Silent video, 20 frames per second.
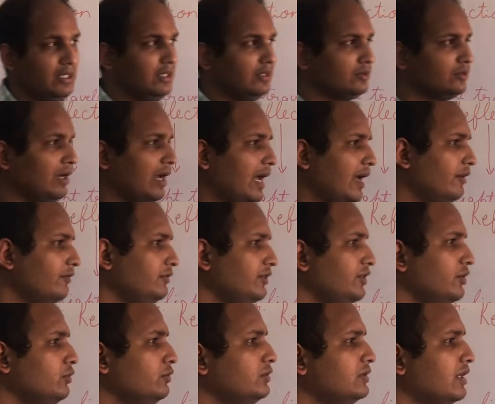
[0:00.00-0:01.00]
So I have
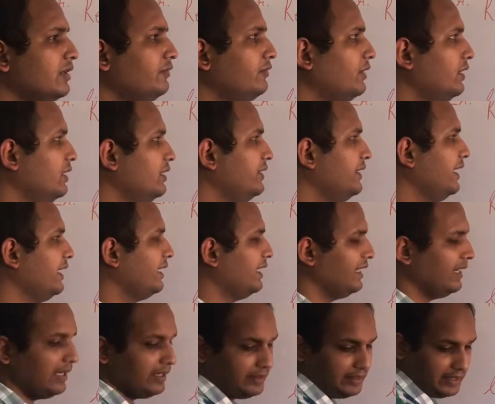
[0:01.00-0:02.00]
used the word
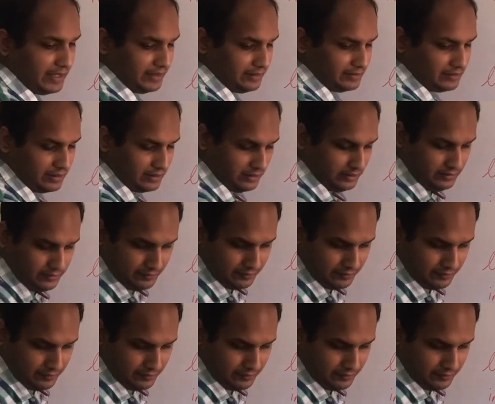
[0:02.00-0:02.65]
rarer and denser,